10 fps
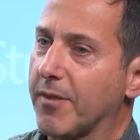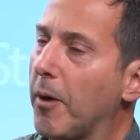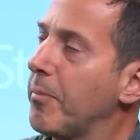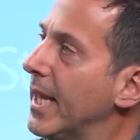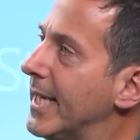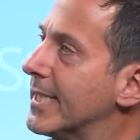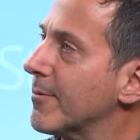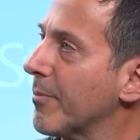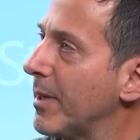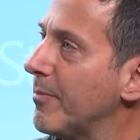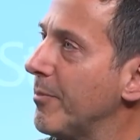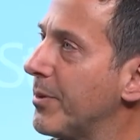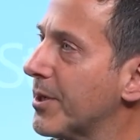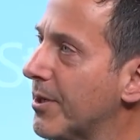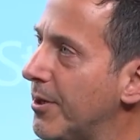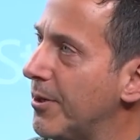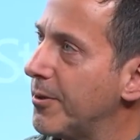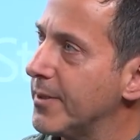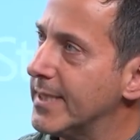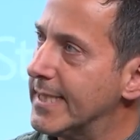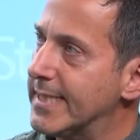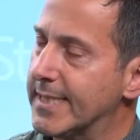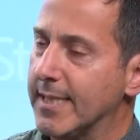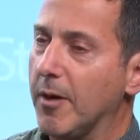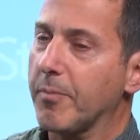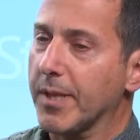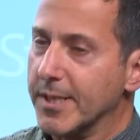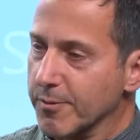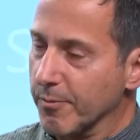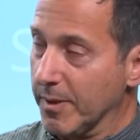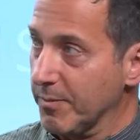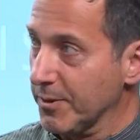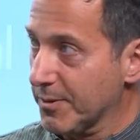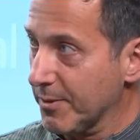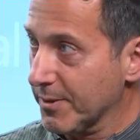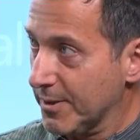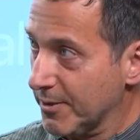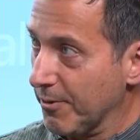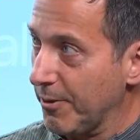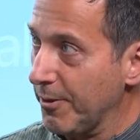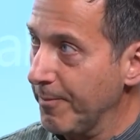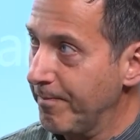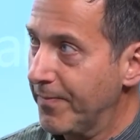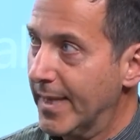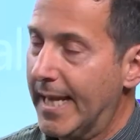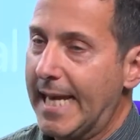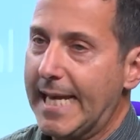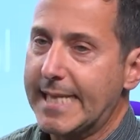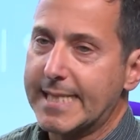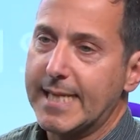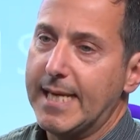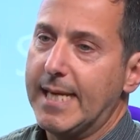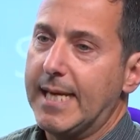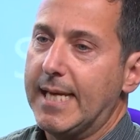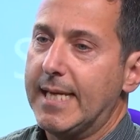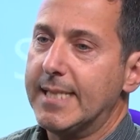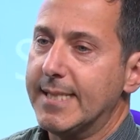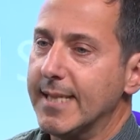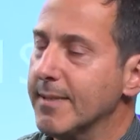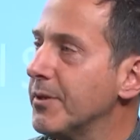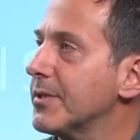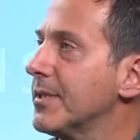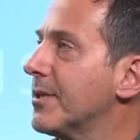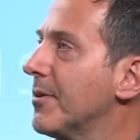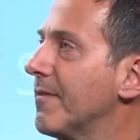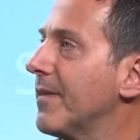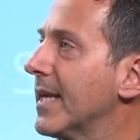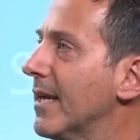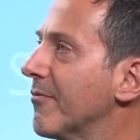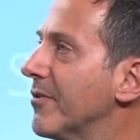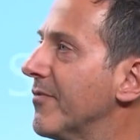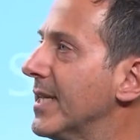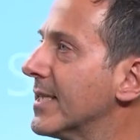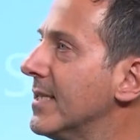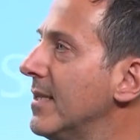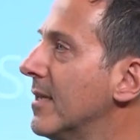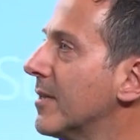the place where people put code. It is the place where people do source control. Yeah. And it's not the most intuitive thing ever invented,